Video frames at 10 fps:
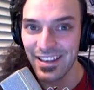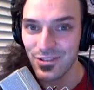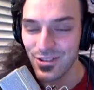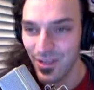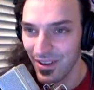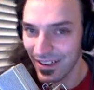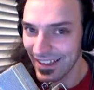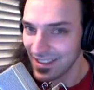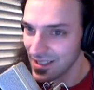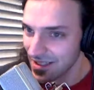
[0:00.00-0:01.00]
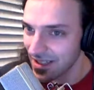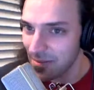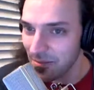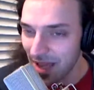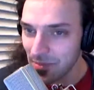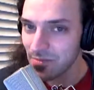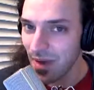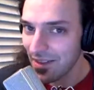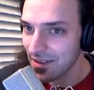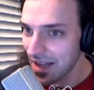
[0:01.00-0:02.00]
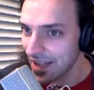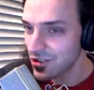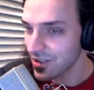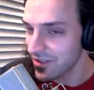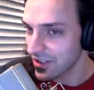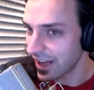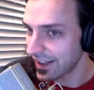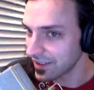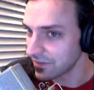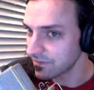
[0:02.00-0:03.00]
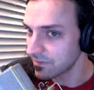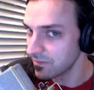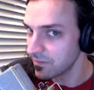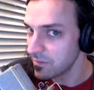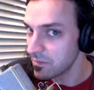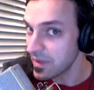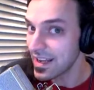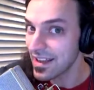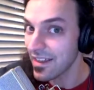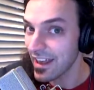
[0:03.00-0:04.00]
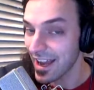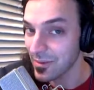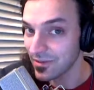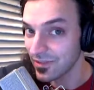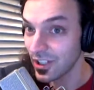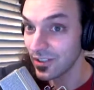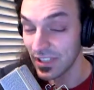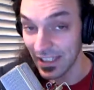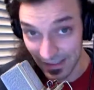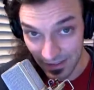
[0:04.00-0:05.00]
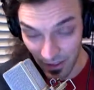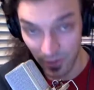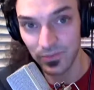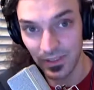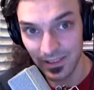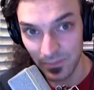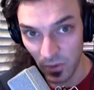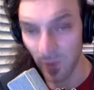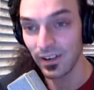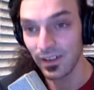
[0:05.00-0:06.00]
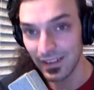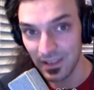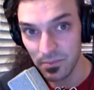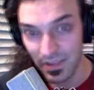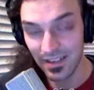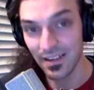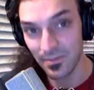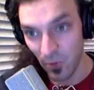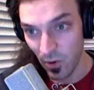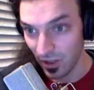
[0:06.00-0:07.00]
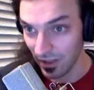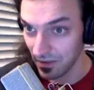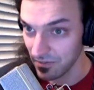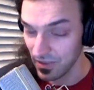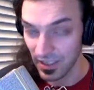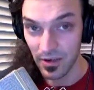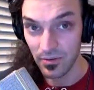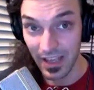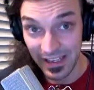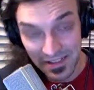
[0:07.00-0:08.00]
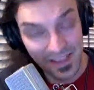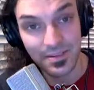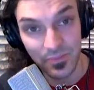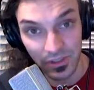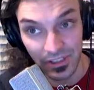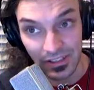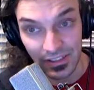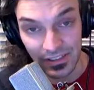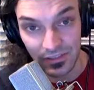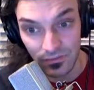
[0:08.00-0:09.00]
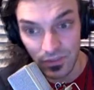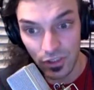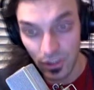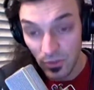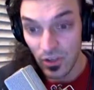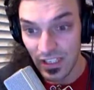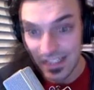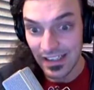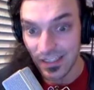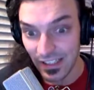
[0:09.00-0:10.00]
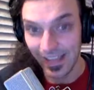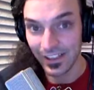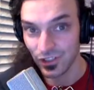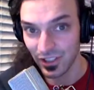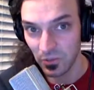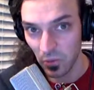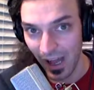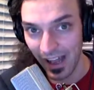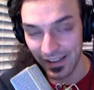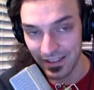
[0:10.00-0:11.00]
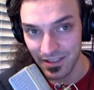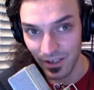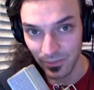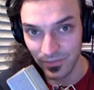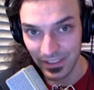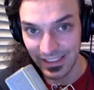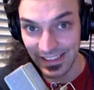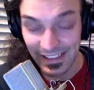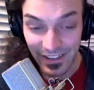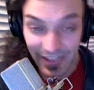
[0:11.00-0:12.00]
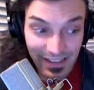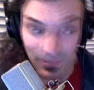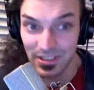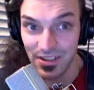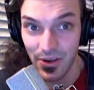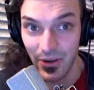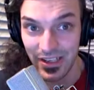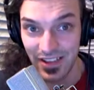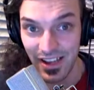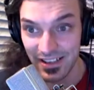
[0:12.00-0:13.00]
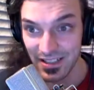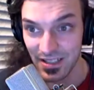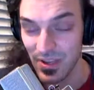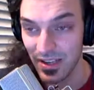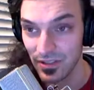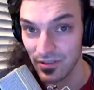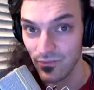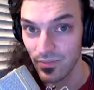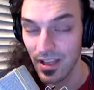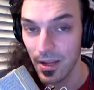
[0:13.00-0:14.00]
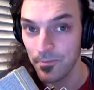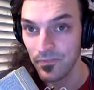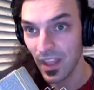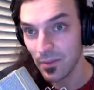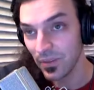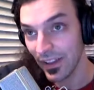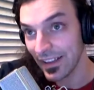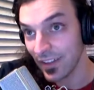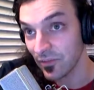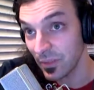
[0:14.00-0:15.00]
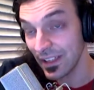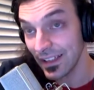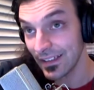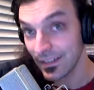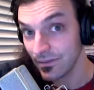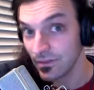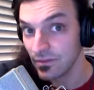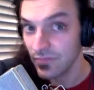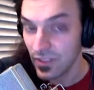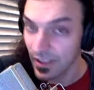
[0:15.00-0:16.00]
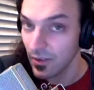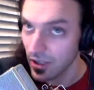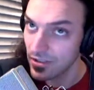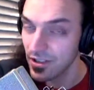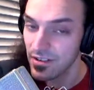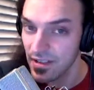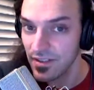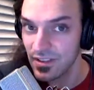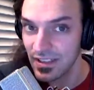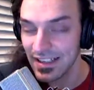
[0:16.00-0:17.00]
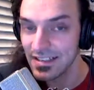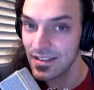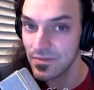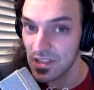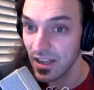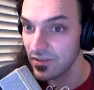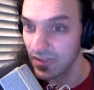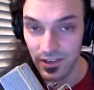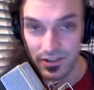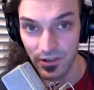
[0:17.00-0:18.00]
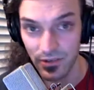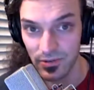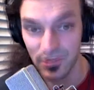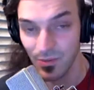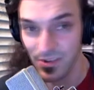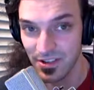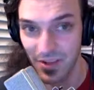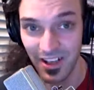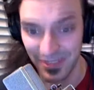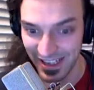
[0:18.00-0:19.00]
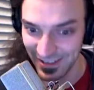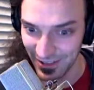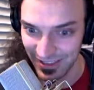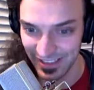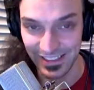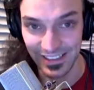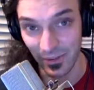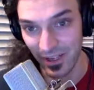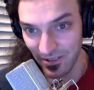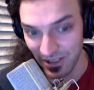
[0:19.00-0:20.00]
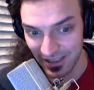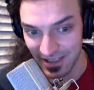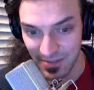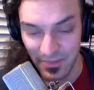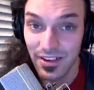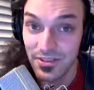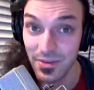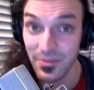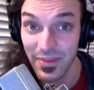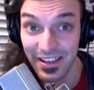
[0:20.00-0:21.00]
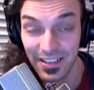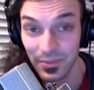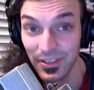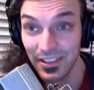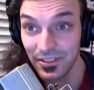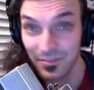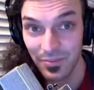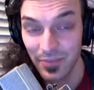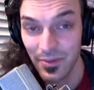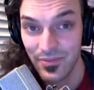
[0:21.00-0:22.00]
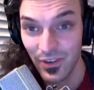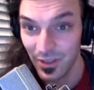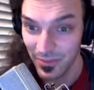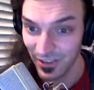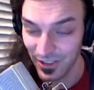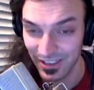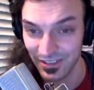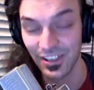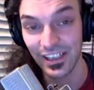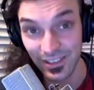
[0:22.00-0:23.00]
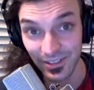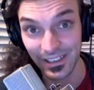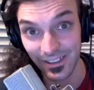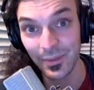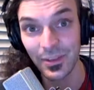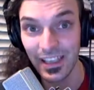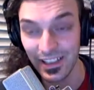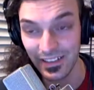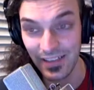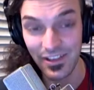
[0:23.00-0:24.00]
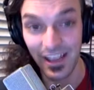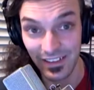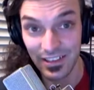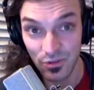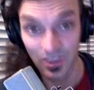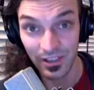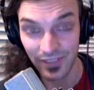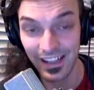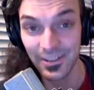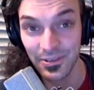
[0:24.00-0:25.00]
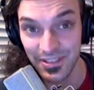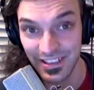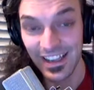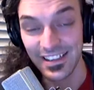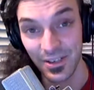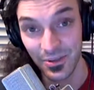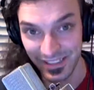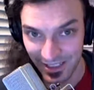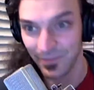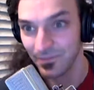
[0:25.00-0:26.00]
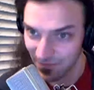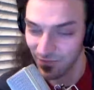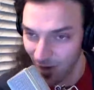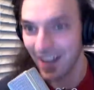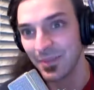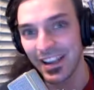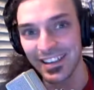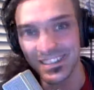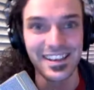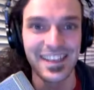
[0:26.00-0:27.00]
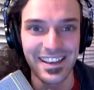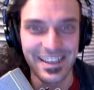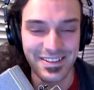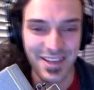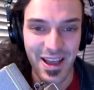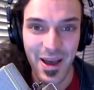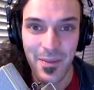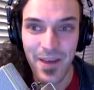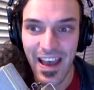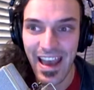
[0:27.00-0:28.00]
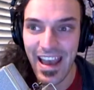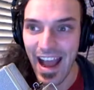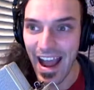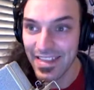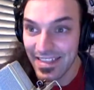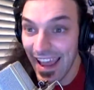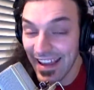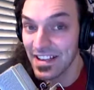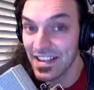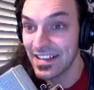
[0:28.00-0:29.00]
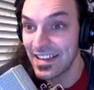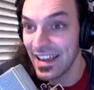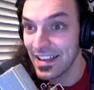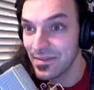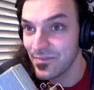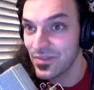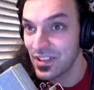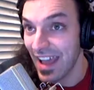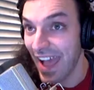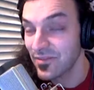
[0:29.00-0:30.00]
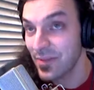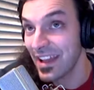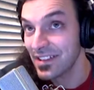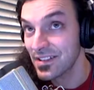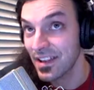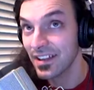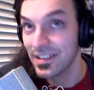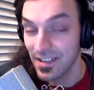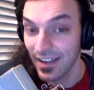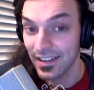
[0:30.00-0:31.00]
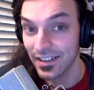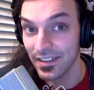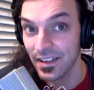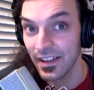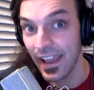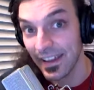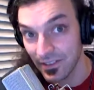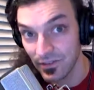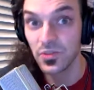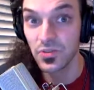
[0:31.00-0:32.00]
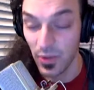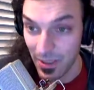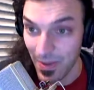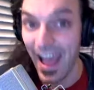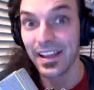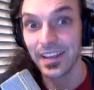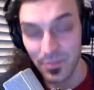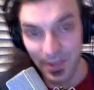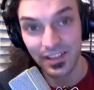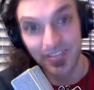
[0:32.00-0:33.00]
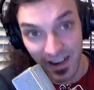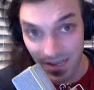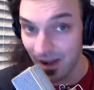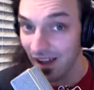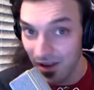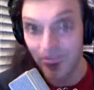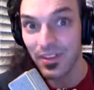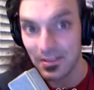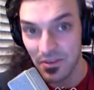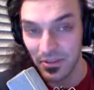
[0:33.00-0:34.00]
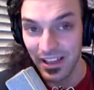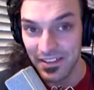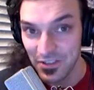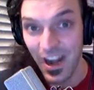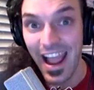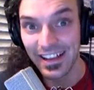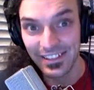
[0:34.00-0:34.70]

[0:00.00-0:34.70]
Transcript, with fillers: So there is, yeah. maybe by the nature of the kind of media that I'm involved in, hopefully more independent, more, you know, accessible, community connection-wise. Hopefully, again, that's what's so exciting, is able to play kind of big, you know, alternative and indie stuff, and also super small. When I look at, you know, I'll look at some, you know, some of the bands I play on Pump Up the Volume, I'll look, and I was like, holy crap, they've got less Twitter followers than I do, and they're a rock band. I, and to yeah, get, to have yeah. bands get excited and tweet back and be excited about, oh, thanks for playing the track.